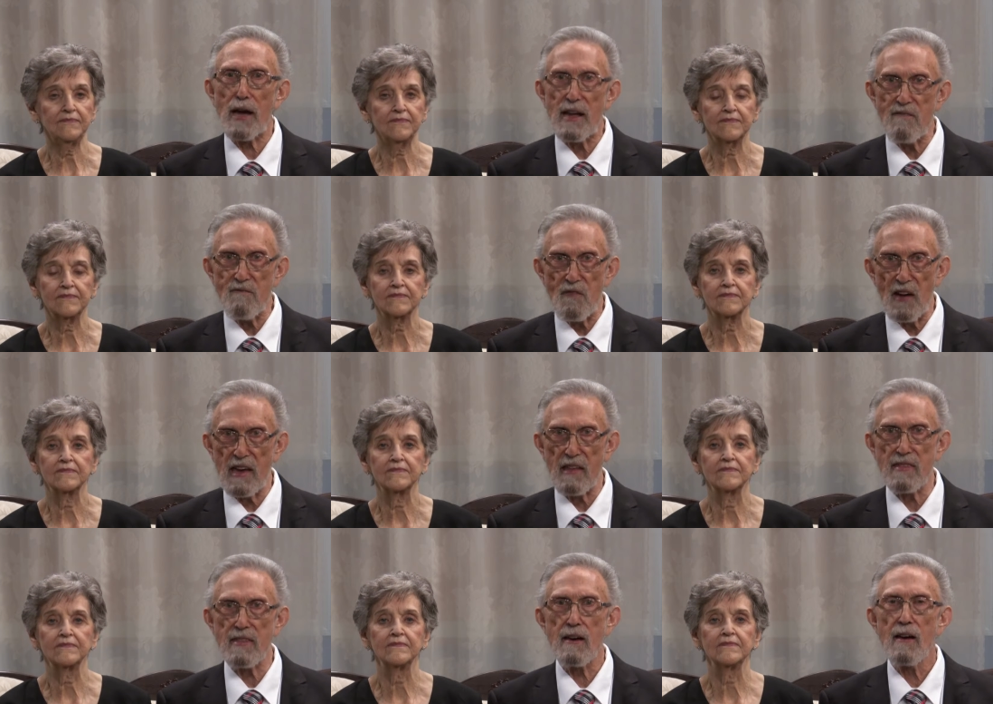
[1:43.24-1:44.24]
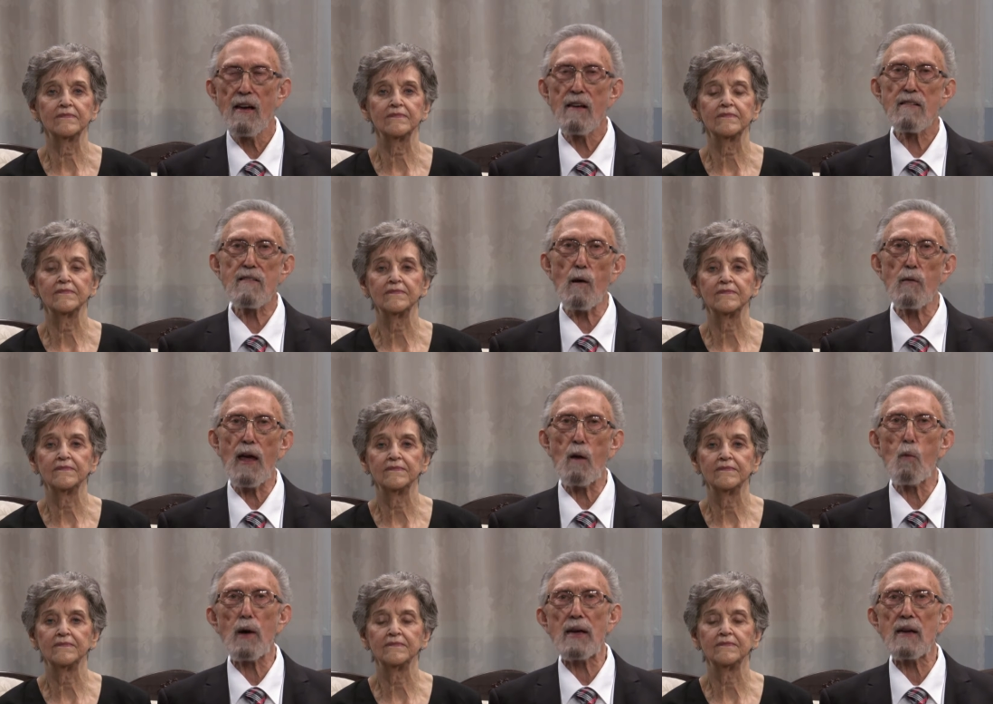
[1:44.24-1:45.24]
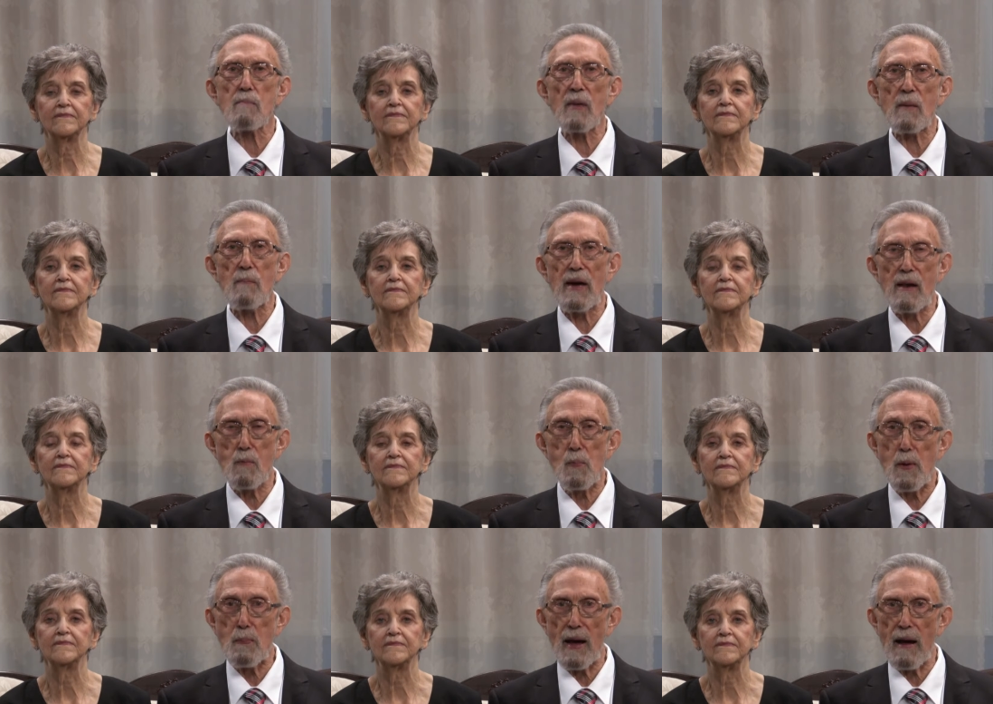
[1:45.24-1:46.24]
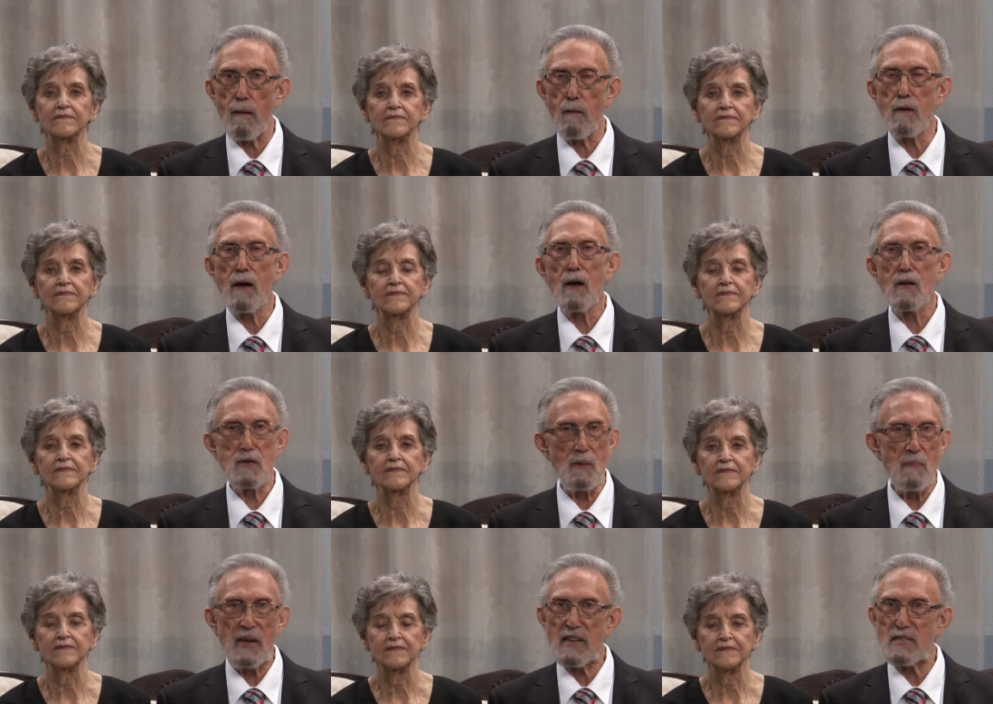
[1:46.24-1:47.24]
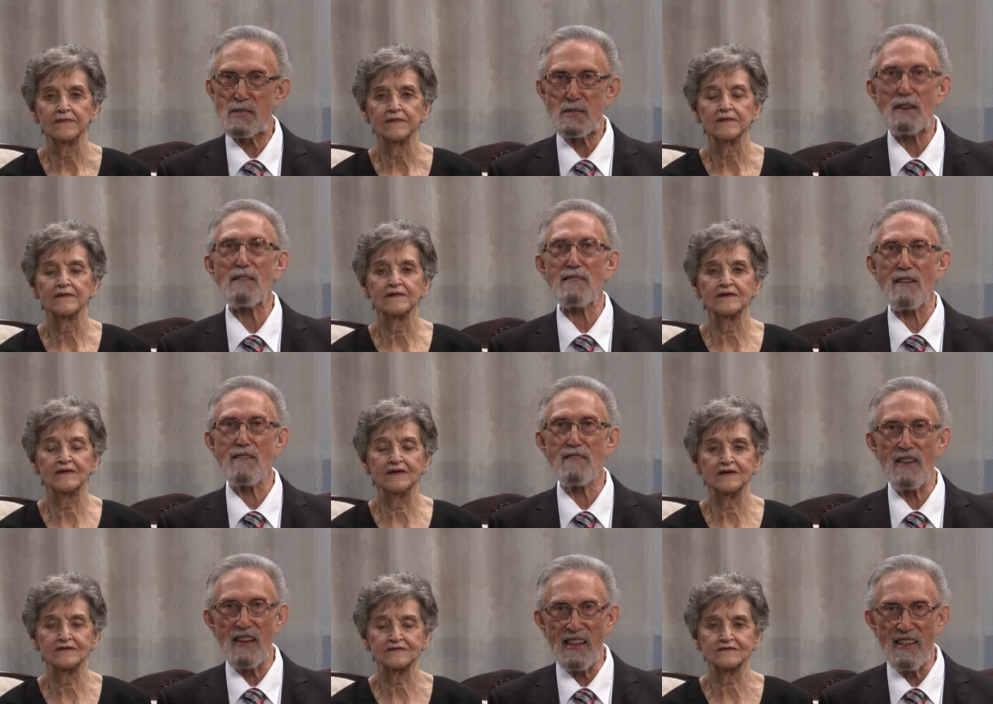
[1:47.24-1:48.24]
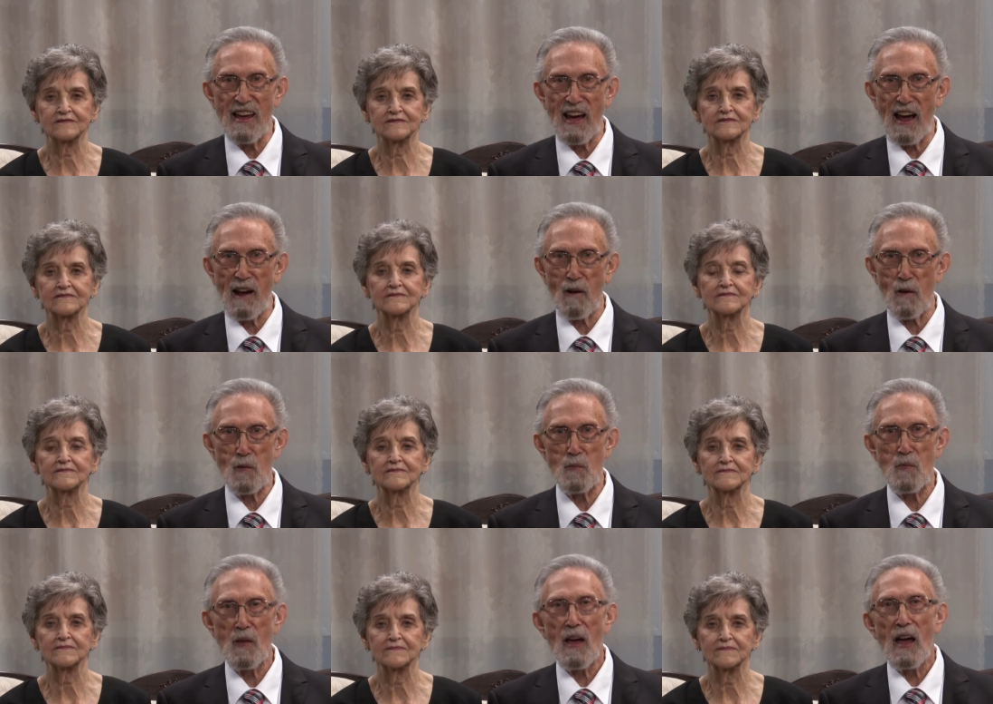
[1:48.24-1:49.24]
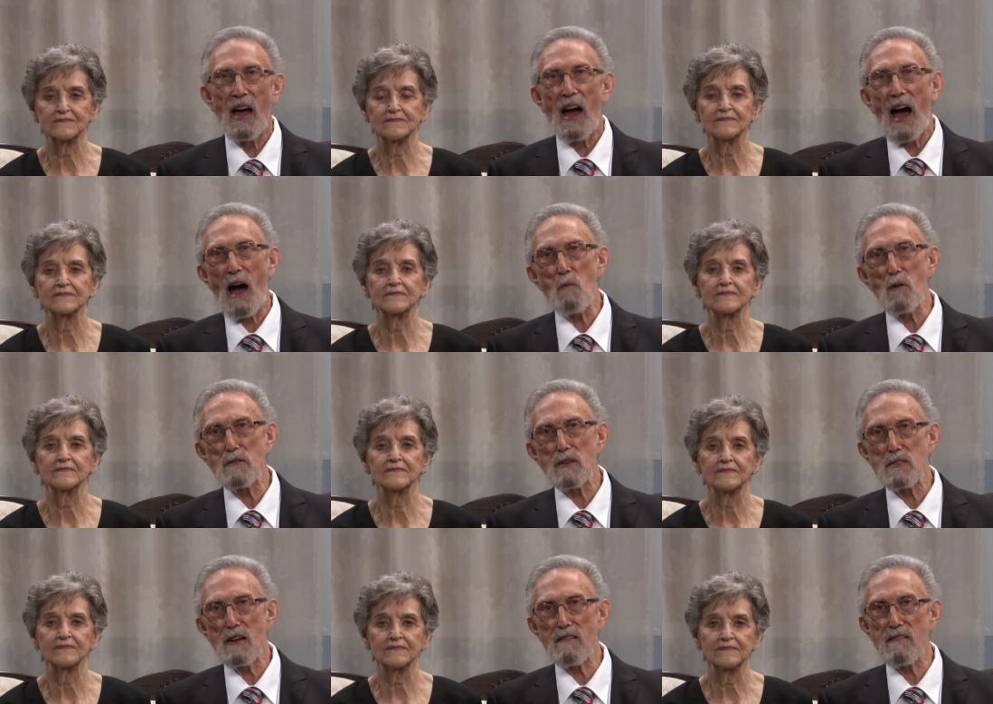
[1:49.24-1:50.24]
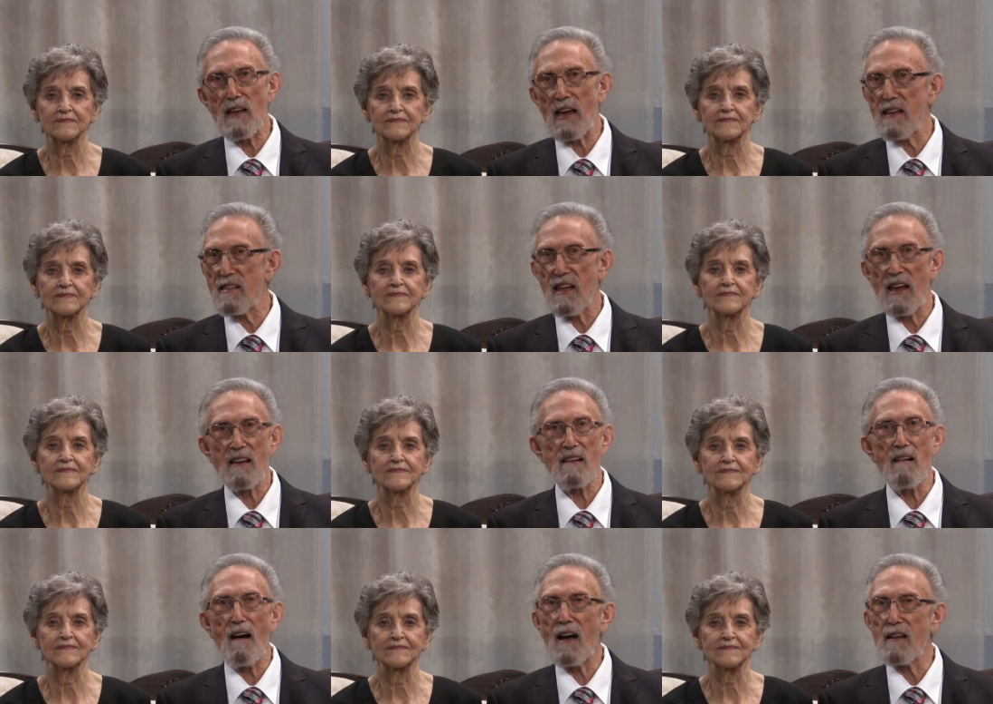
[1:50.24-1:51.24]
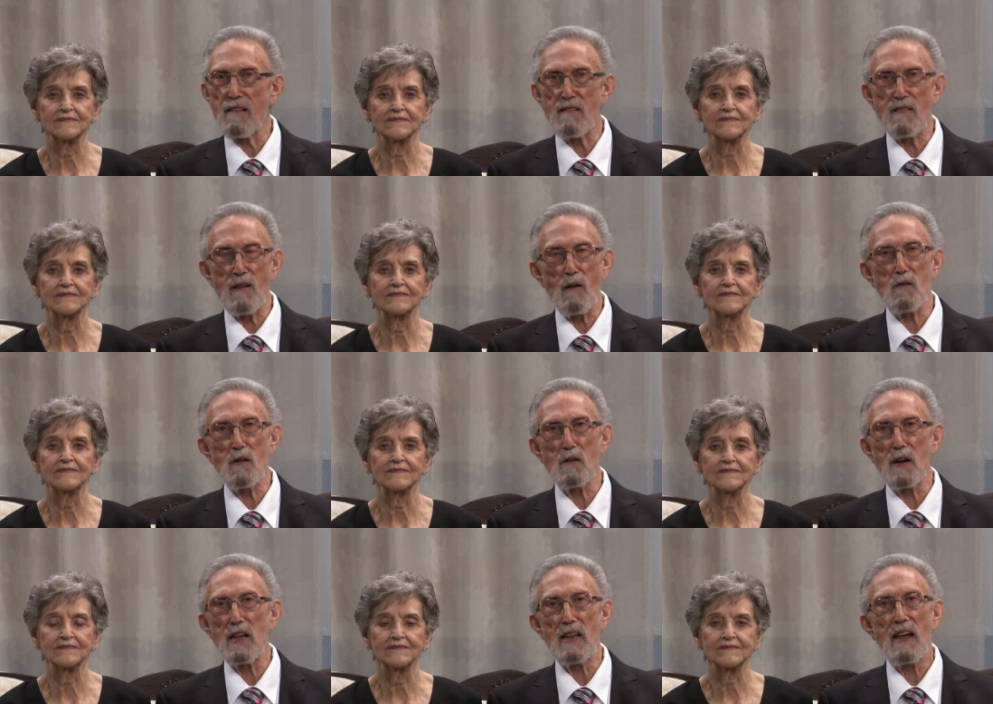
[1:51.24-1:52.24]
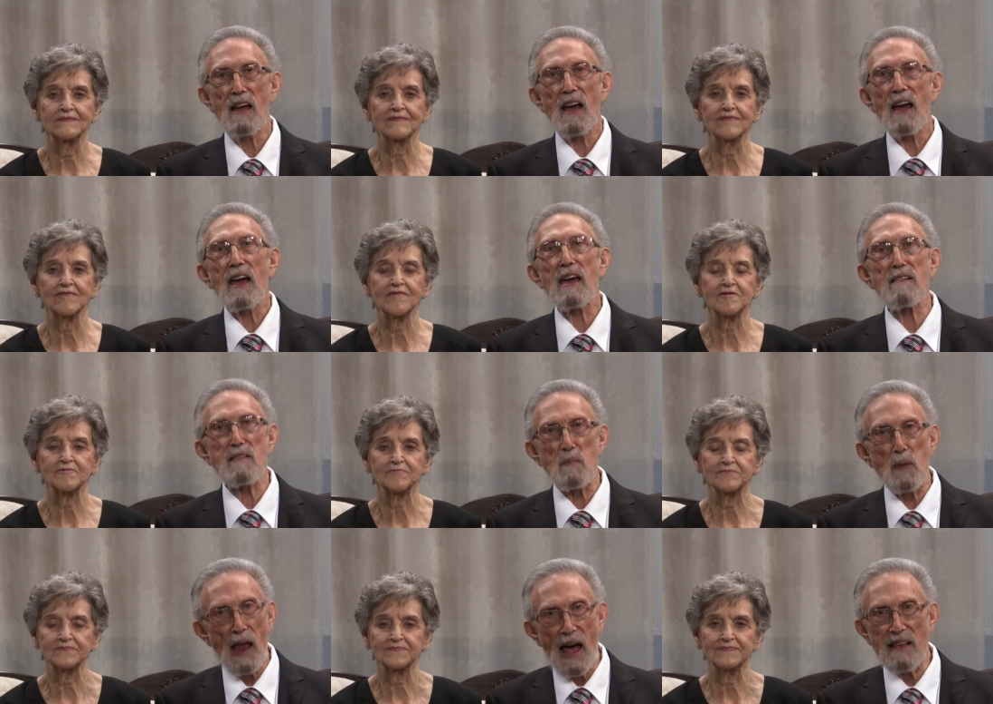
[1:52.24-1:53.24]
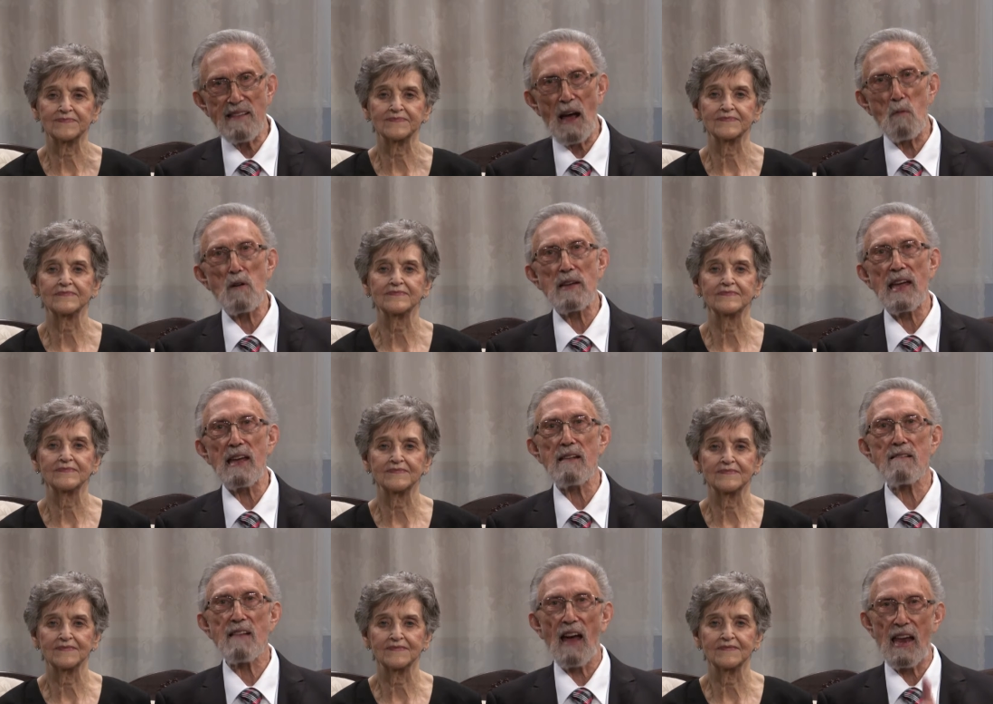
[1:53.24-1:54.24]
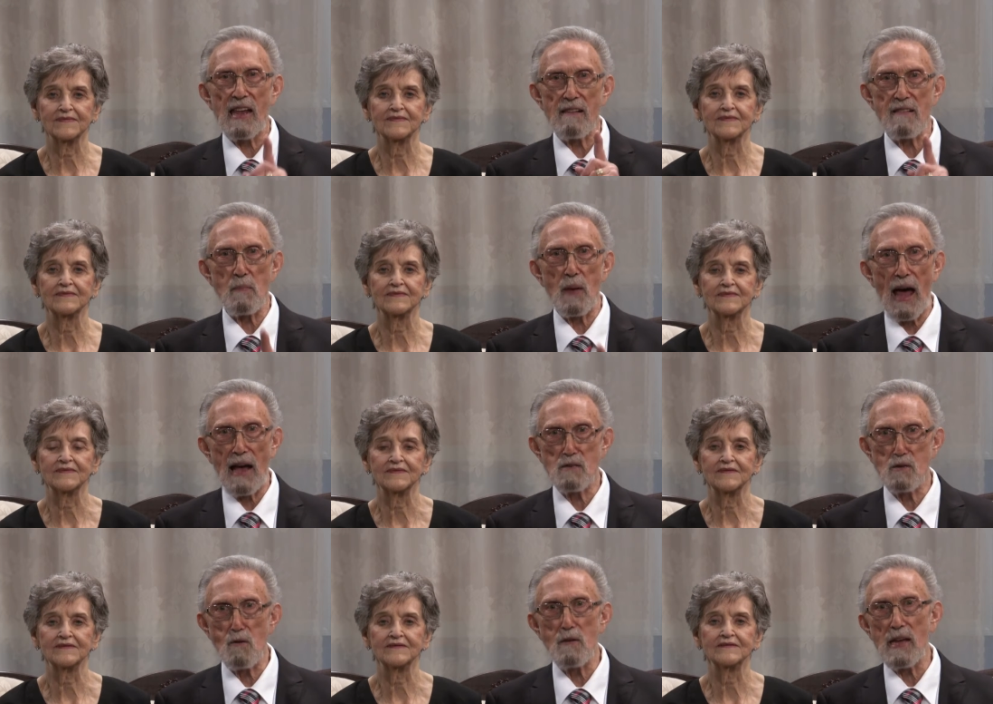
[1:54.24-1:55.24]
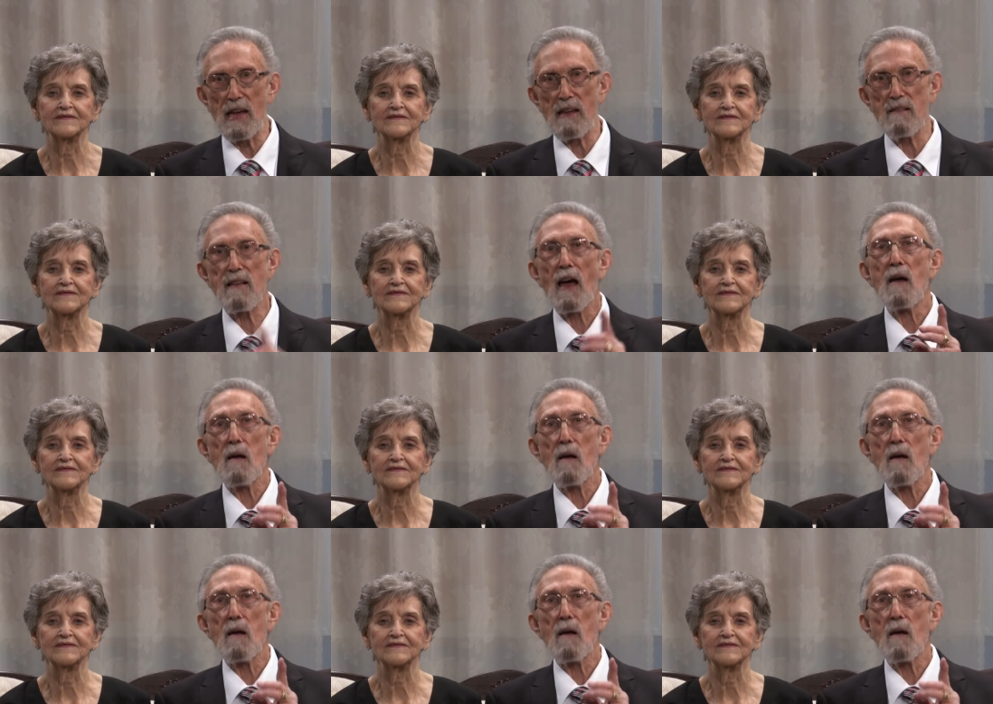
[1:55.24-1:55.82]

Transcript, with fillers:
Speaker 1: in faith so that we can be better prepared to meet Jesus yes. in the air. I want to just say that God is so good. He supplies our needs and He supplies your needs